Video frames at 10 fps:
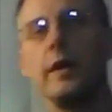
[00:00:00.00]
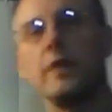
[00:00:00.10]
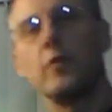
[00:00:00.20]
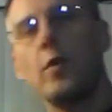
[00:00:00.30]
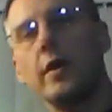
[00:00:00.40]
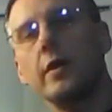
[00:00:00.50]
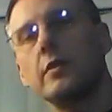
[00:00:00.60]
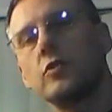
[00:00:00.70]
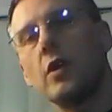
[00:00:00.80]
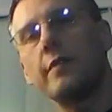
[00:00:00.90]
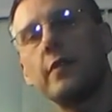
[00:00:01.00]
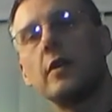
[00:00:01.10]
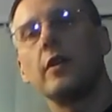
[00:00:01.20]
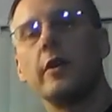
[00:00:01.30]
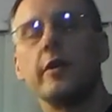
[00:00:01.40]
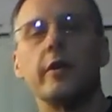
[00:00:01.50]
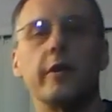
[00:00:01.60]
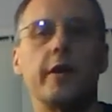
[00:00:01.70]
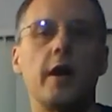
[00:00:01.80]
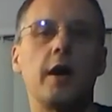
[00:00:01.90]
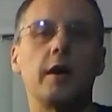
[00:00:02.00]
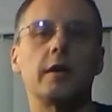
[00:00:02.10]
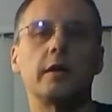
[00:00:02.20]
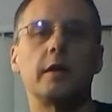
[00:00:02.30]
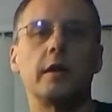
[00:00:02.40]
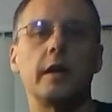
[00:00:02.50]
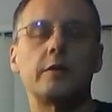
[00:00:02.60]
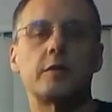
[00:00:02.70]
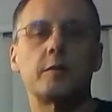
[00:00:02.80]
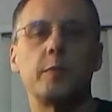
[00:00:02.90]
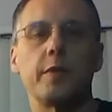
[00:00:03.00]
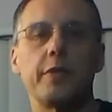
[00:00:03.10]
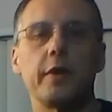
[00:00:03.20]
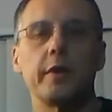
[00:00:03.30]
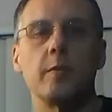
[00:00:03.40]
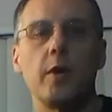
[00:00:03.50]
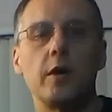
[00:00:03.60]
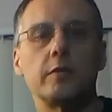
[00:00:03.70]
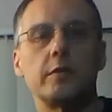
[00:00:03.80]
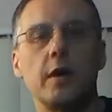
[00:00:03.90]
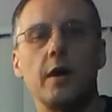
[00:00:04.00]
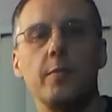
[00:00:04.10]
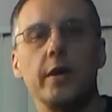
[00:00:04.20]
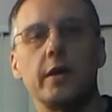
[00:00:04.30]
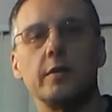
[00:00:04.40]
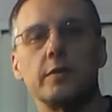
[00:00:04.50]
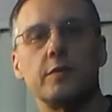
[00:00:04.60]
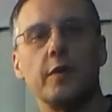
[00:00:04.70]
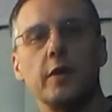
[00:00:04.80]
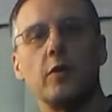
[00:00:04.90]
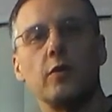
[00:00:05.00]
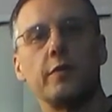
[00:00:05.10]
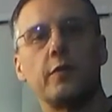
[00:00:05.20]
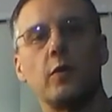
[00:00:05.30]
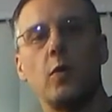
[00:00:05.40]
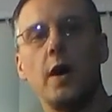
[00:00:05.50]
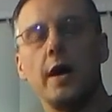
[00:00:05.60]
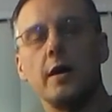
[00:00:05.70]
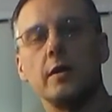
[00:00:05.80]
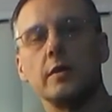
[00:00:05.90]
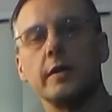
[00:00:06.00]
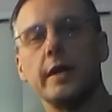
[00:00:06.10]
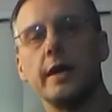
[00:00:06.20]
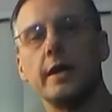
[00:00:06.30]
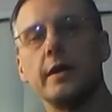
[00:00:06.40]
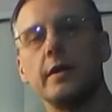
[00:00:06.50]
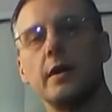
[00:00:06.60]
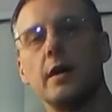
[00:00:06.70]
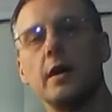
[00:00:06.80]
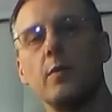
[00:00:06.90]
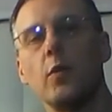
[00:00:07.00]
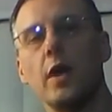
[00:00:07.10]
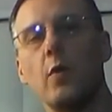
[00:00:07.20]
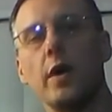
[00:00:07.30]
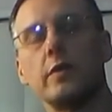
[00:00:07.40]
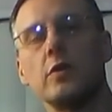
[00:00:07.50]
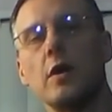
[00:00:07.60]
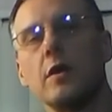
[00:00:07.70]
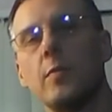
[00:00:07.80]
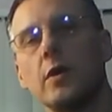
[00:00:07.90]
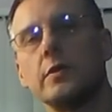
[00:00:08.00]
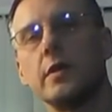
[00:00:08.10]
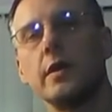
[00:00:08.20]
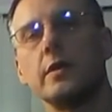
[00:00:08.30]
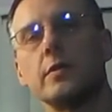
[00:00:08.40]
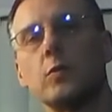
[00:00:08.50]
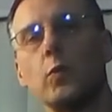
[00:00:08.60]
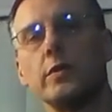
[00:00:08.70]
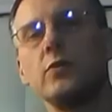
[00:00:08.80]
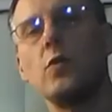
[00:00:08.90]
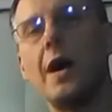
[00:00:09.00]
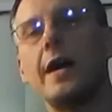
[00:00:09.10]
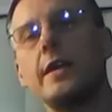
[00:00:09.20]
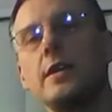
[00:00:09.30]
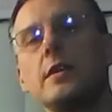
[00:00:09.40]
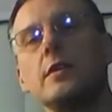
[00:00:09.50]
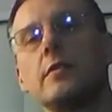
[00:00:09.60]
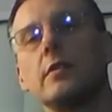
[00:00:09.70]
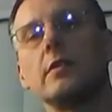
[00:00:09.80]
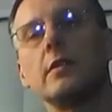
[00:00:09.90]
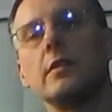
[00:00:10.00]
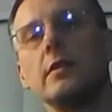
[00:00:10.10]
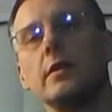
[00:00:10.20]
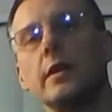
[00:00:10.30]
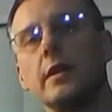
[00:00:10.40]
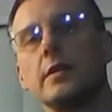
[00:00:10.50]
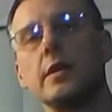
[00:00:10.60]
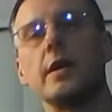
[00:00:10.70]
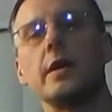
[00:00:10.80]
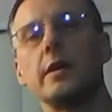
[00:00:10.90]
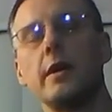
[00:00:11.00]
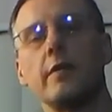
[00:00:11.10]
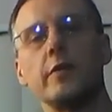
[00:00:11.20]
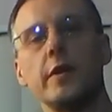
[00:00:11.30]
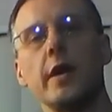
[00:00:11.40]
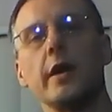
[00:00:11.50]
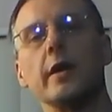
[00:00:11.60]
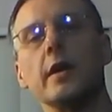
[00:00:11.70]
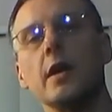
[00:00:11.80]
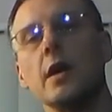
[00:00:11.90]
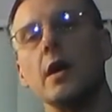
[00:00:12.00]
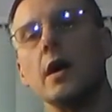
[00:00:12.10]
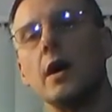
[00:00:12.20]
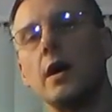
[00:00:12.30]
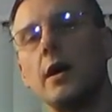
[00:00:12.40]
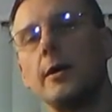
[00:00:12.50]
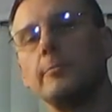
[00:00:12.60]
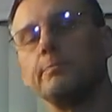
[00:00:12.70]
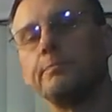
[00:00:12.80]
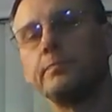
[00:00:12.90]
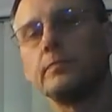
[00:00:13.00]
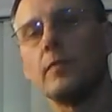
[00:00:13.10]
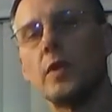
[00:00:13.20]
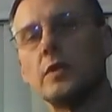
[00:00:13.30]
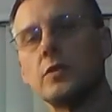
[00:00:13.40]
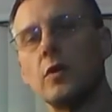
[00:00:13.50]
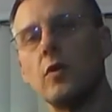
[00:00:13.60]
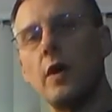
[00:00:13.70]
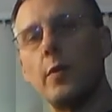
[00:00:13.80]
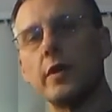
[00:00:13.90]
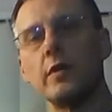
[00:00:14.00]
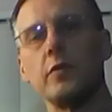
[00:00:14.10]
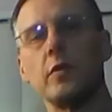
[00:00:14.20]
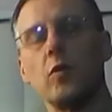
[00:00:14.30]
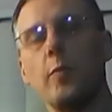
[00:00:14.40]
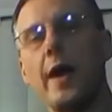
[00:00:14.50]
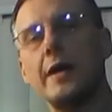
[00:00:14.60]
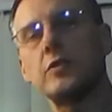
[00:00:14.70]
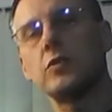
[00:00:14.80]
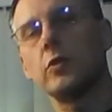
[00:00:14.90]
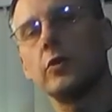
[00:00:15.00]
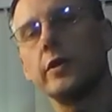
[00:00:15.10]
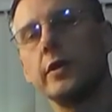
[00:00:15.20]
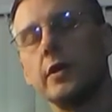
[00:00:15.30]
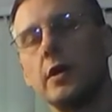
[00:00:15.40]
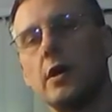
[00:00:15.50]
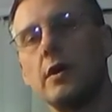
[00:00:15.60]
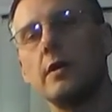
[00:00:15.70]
Hey everybody, it's Jeff LeClaire here, and I've just been thinking about making this video for a while. And what I want to talk about today is what do I eat in a day, every day. Um, so I want to give you a little backstory,